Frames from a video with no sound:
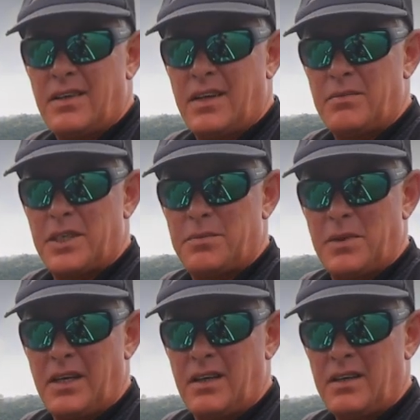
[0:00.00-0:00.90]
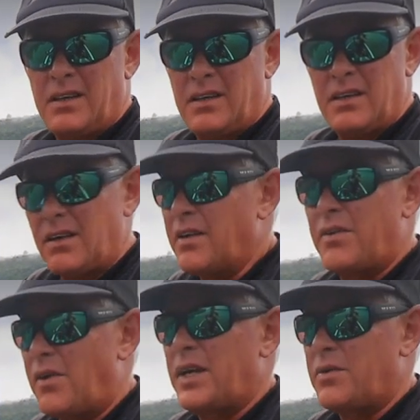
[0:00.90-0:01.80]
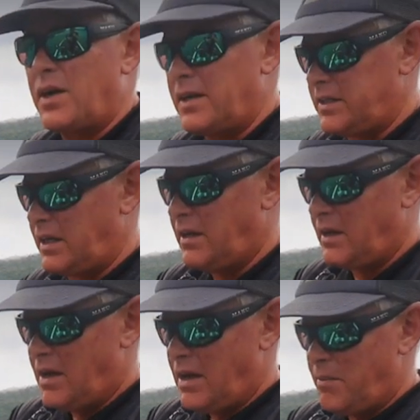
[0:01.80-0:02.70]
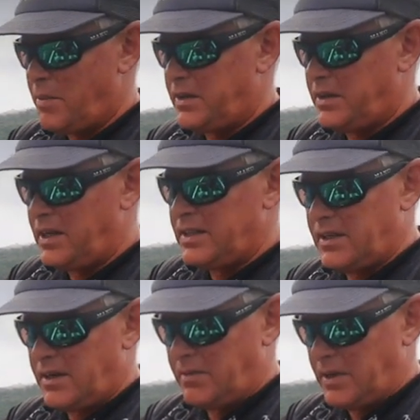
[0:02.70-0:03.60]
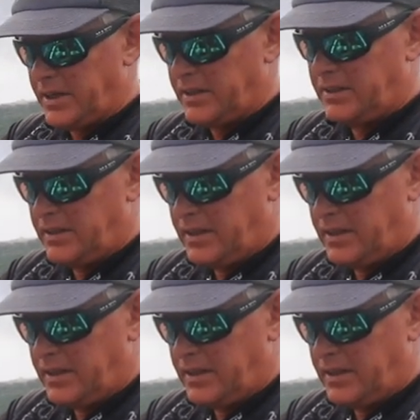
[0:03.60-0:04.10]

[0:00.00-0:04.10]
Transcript: it must be not a great quality. But these little buggers